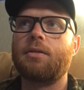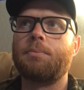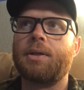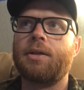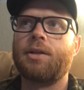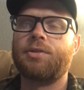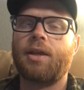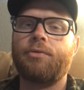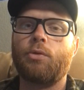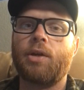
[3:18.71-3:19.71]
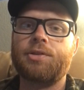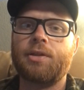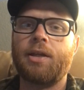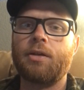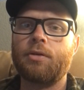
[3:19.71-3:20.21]
but it does have the
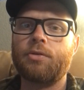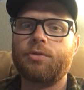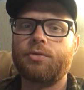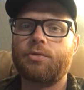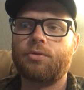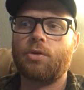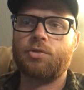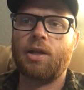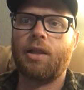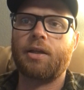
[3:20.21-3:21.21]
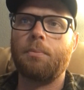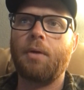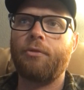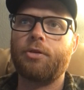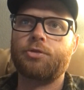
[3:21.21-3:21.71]
resonators, so it's not like a
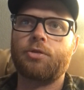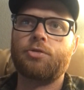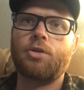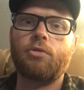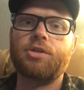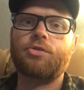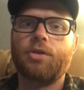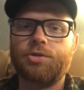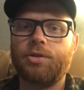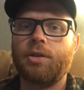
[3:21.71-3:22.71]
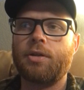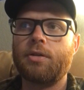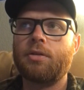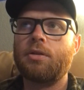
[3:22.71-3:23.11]
muffler, so there's no restriction there.